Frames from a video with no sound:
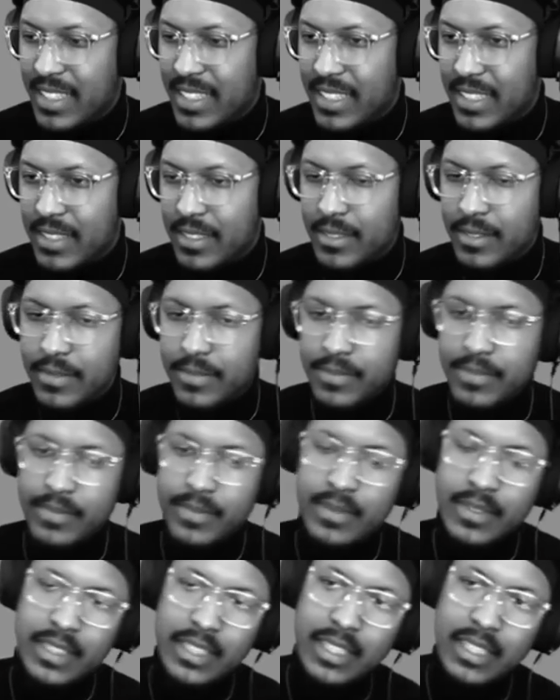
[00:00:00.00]

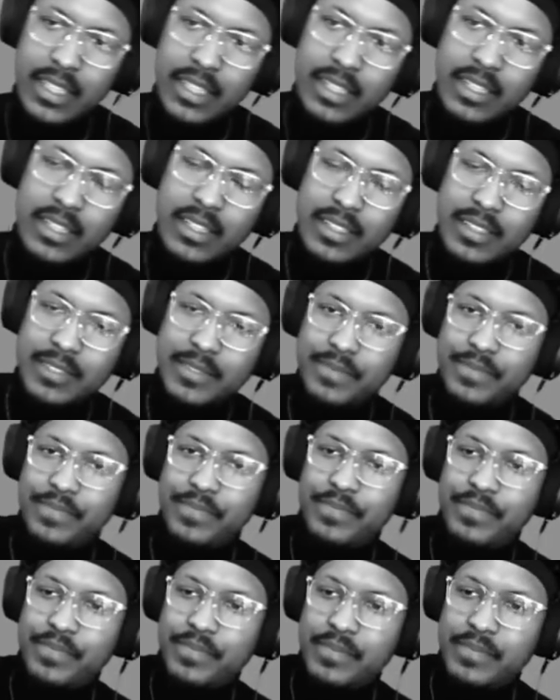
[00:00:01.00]

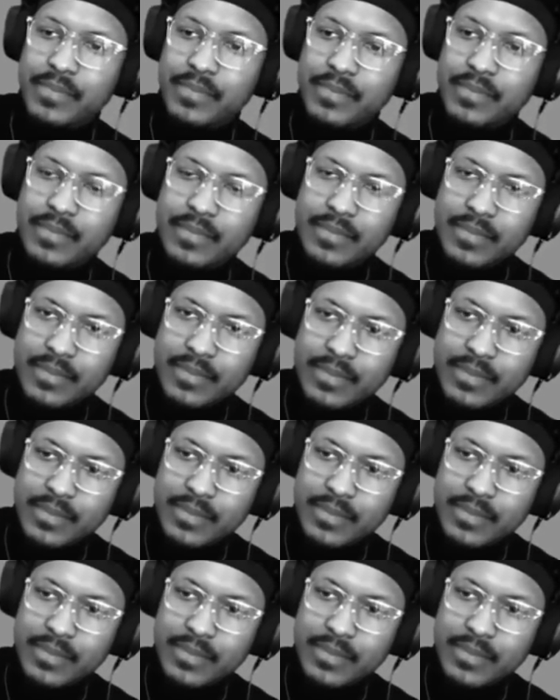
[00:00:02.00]
(silence)